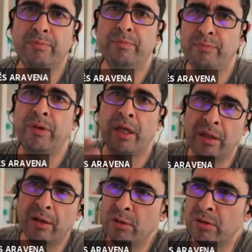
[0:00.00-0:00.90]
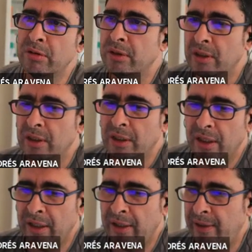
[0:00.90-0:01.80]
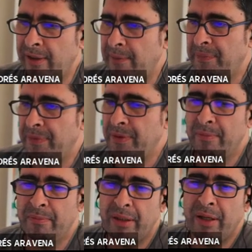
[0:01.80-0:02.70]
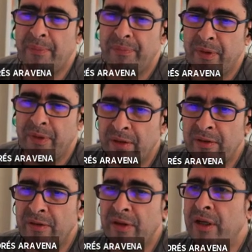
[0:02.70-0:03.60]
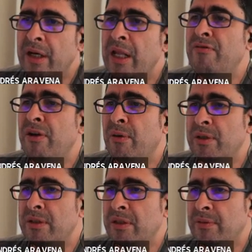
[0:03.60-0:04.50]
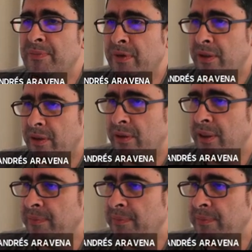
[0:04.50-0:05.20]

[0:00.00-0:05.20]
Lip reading: take the course. But yeah, this is the relative frequency. Okay.